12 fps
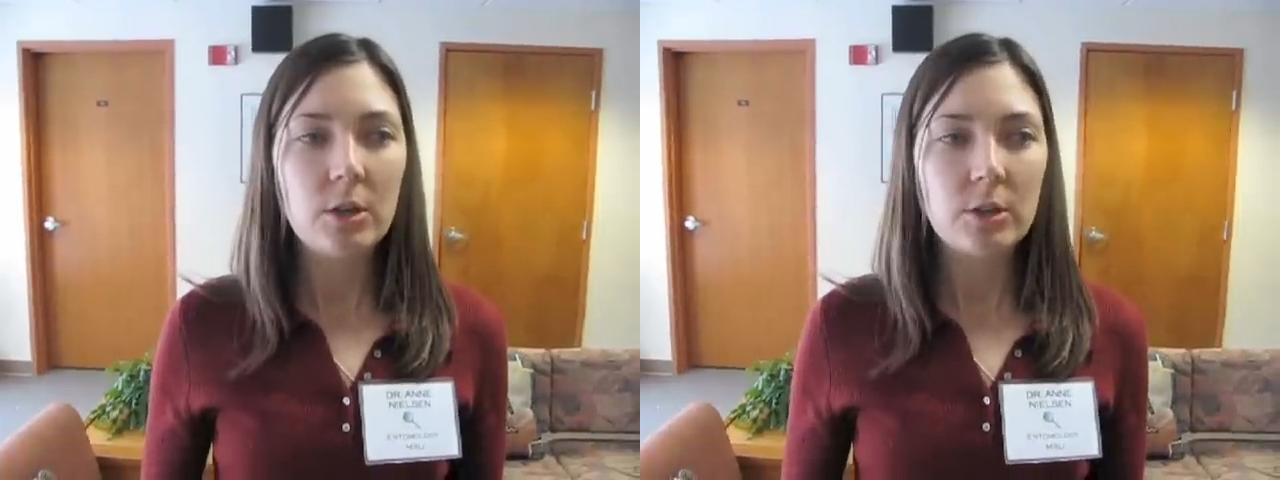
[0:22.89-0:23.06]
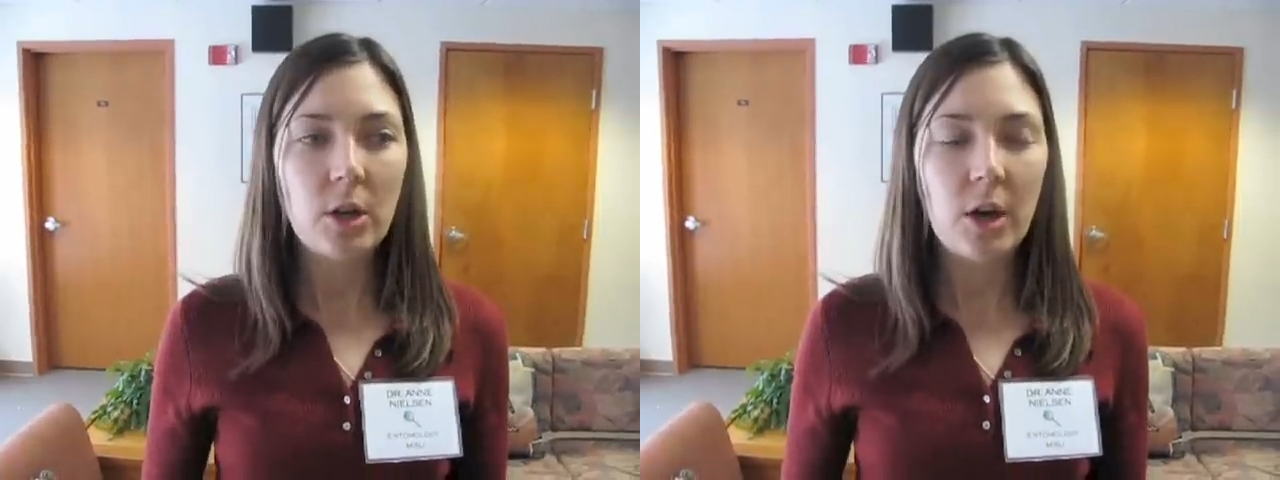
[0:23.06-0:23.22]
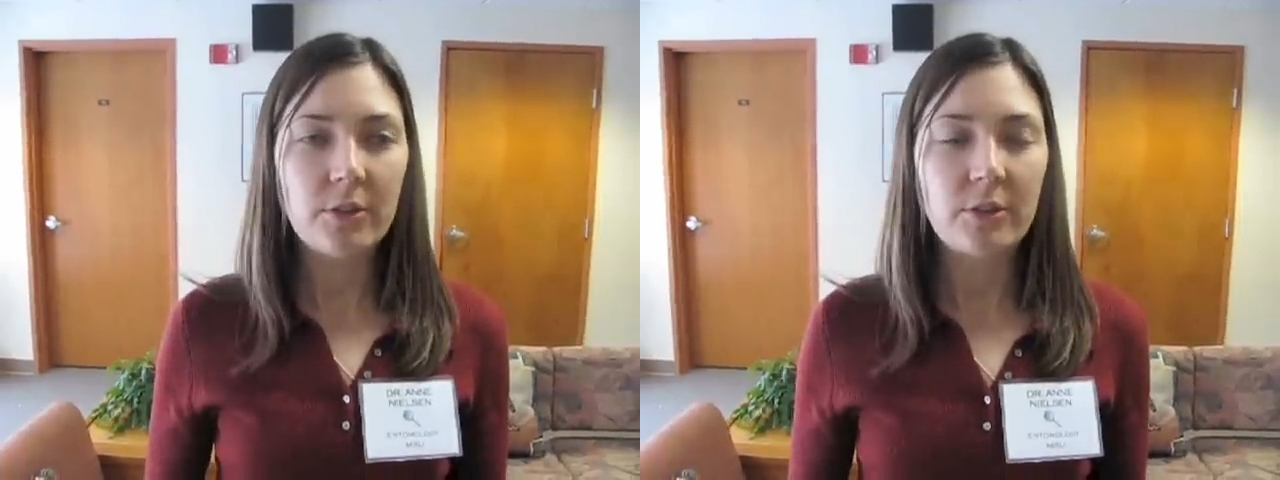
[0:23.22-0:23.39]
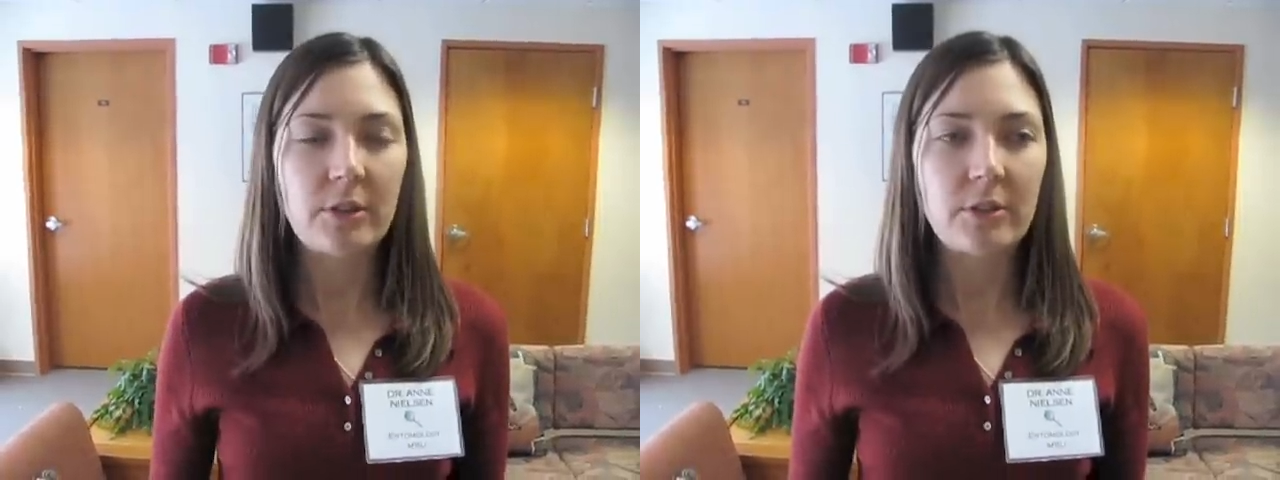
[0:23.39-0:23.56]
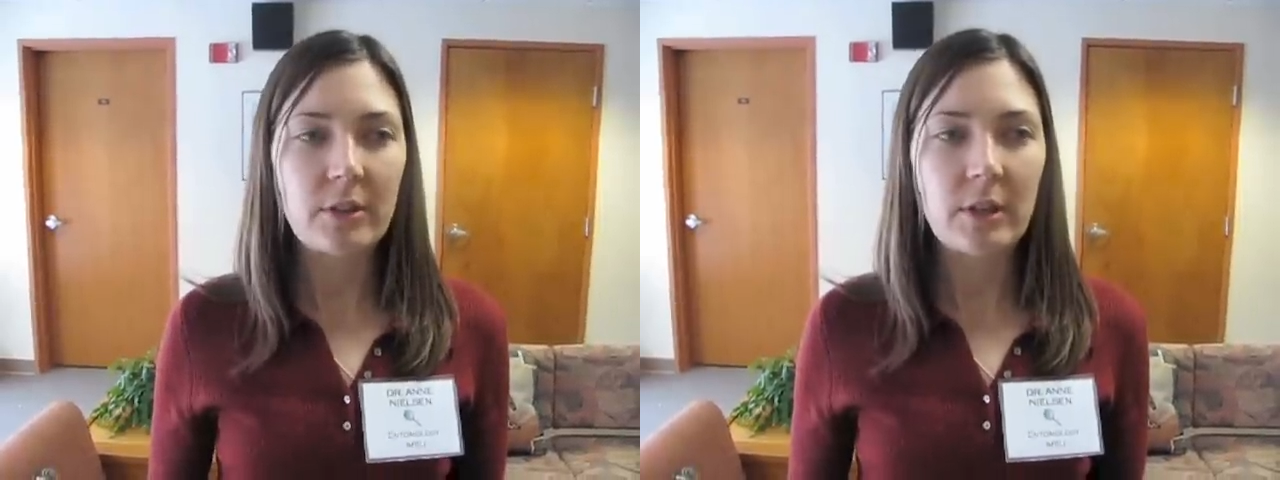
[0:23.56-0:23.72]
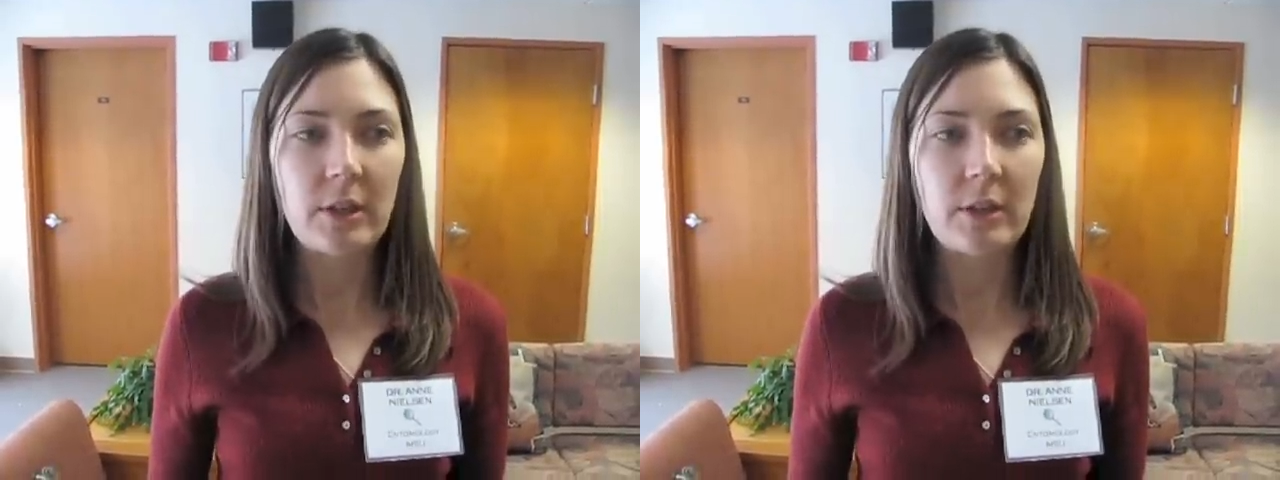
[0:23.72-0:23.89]
causes
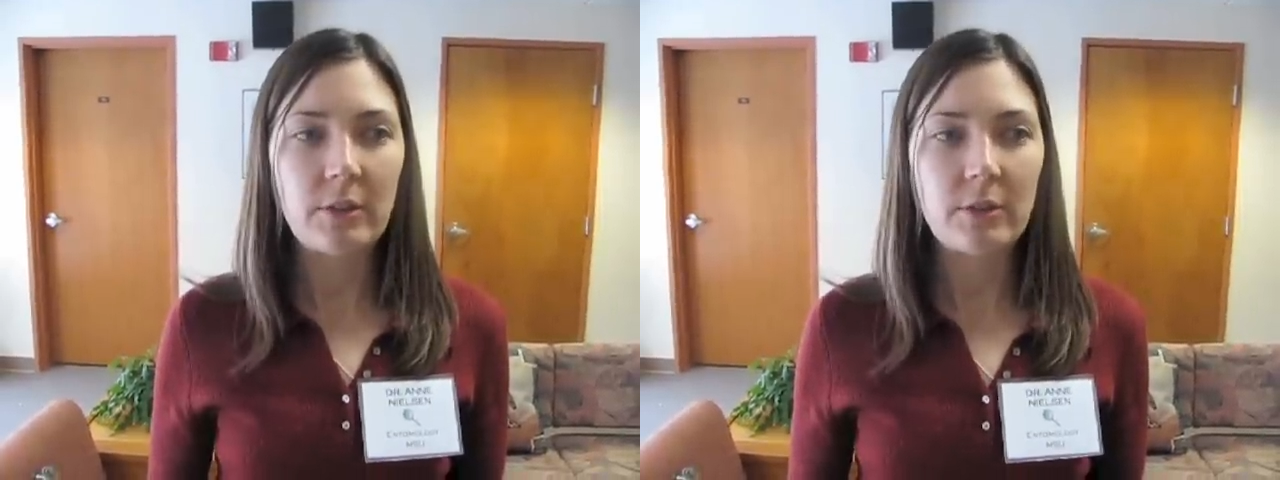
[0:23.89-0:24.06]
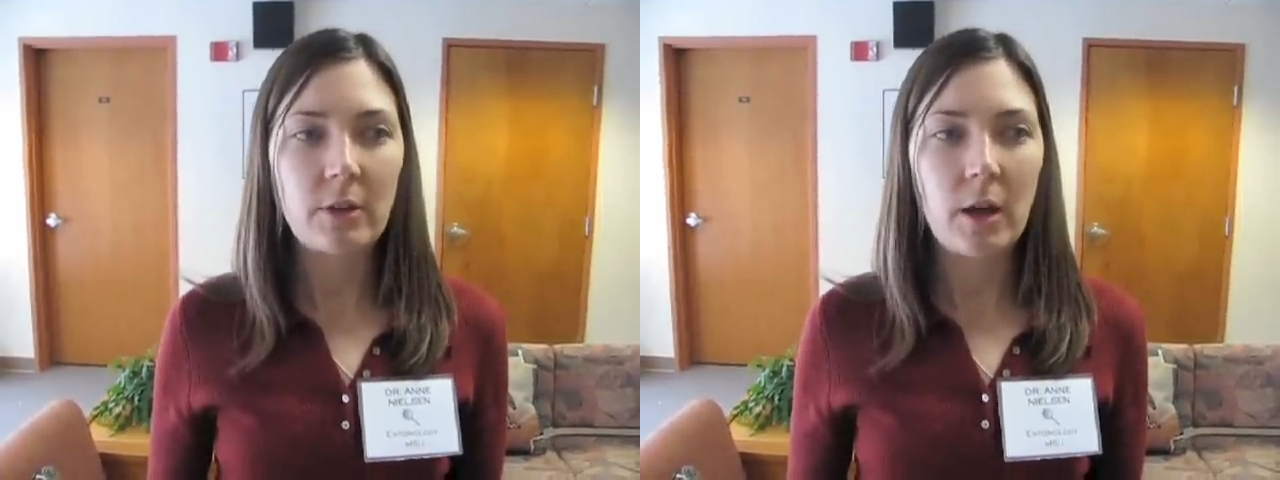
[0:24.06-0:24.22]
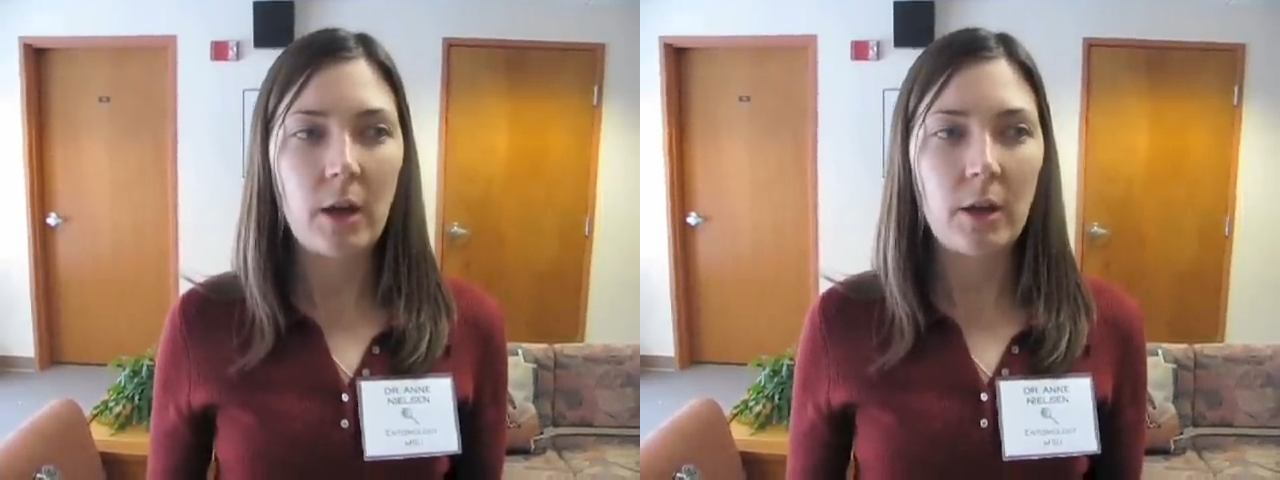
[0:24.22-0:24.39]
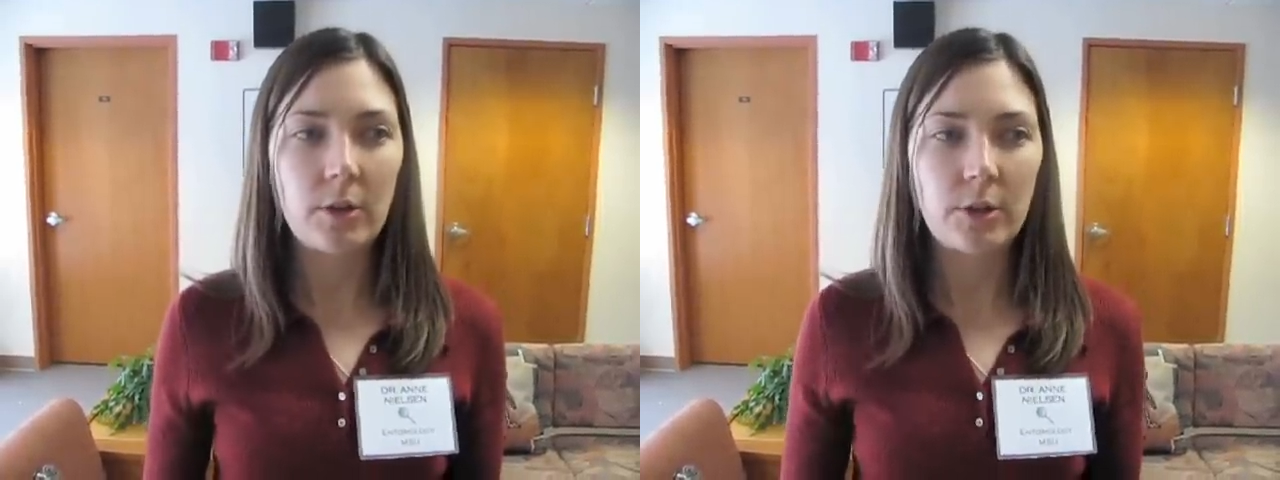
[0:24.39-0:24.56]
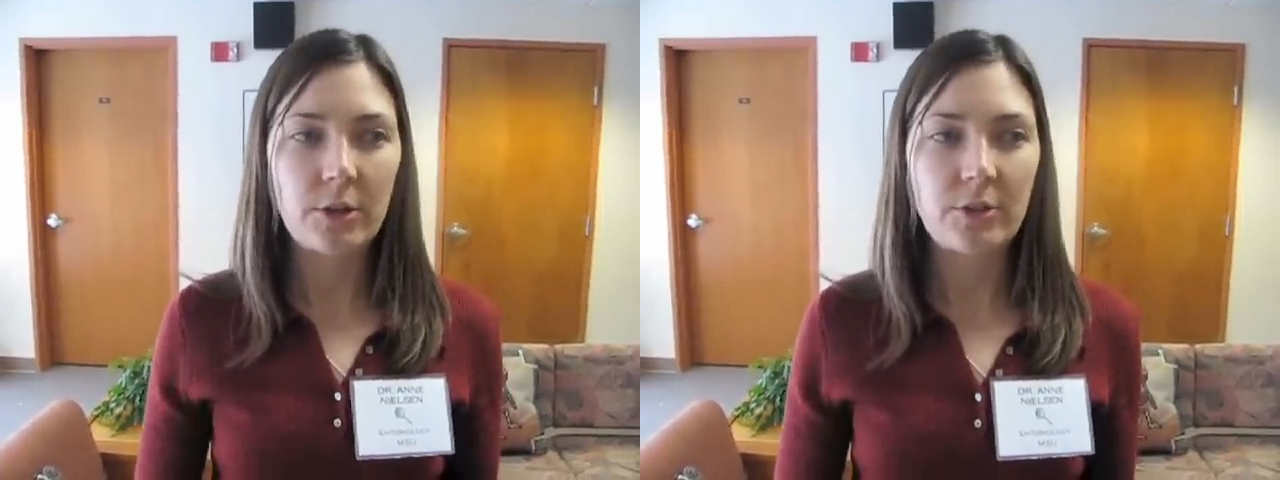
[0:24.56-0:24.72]
is occurs